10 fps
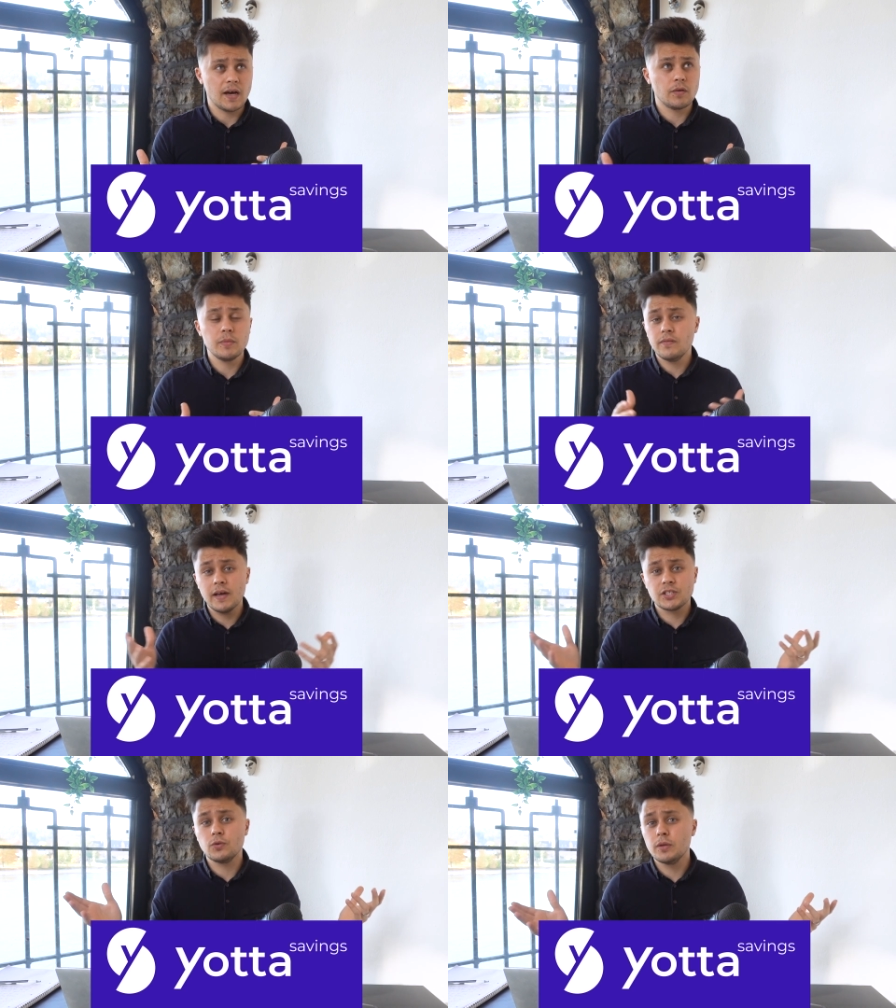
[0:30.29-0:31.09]
I mean, they've
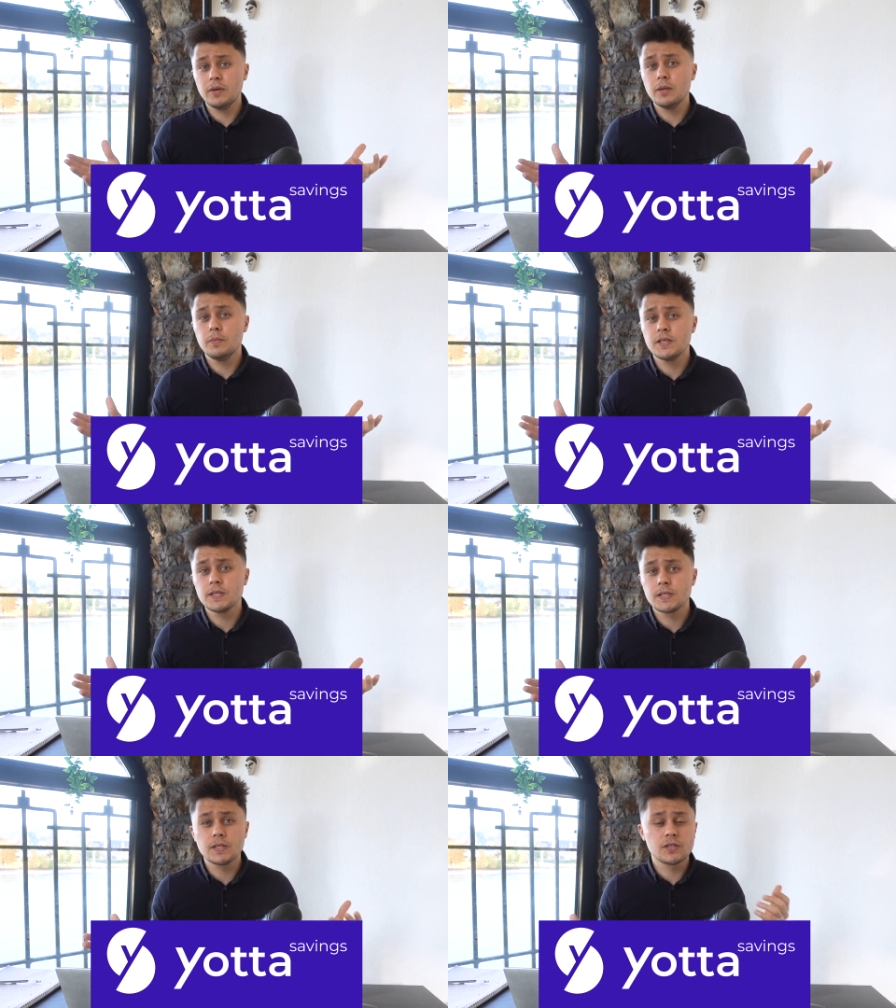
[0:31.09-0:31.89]
actually only been in
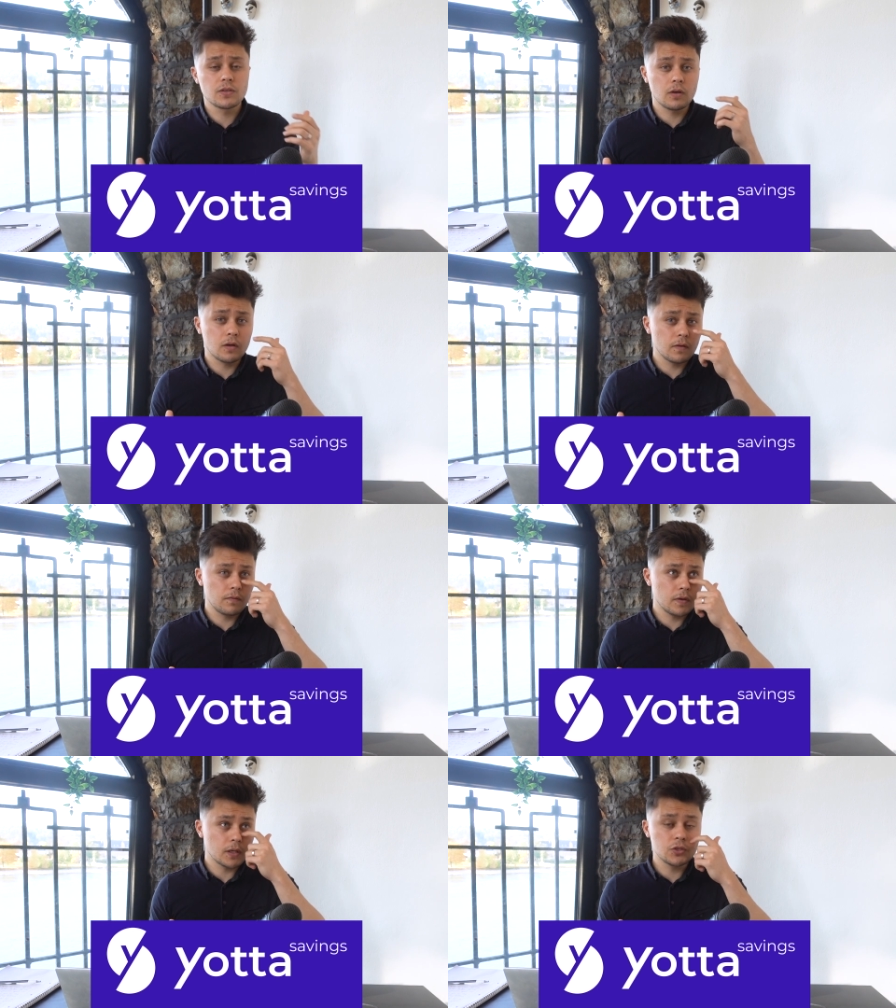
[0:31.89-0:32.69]
business since
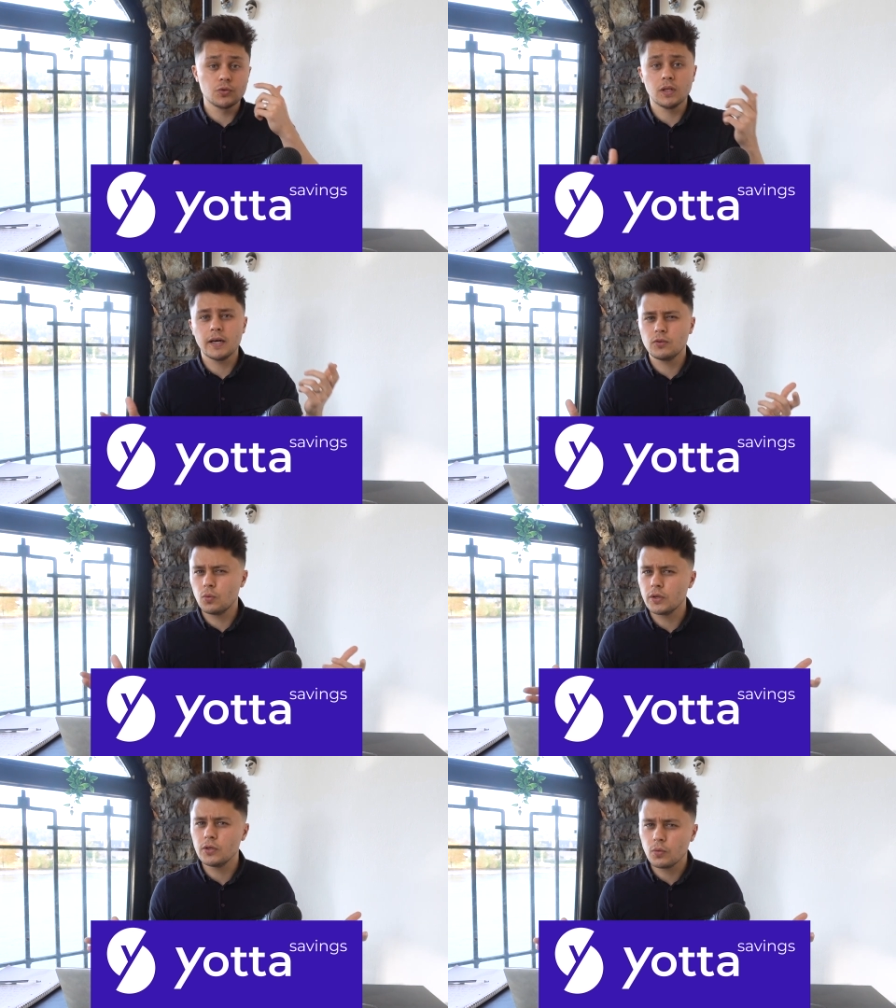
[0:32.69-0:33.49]
July
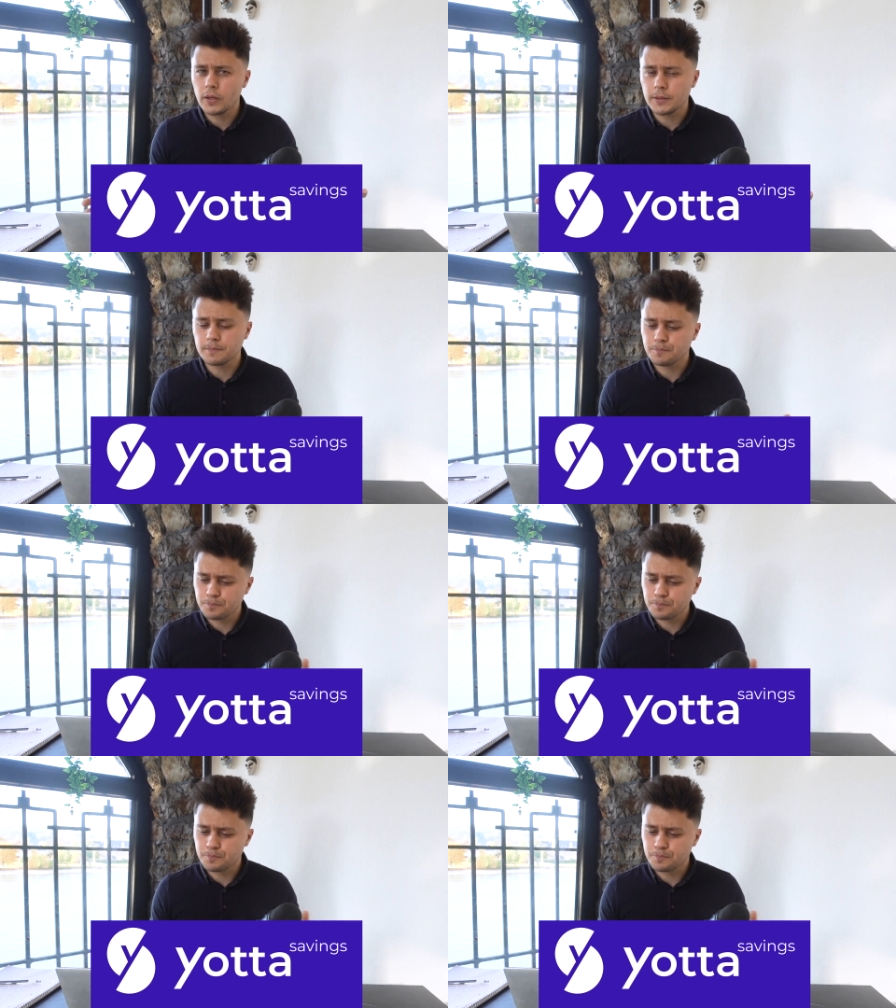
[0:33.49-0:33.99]
2020.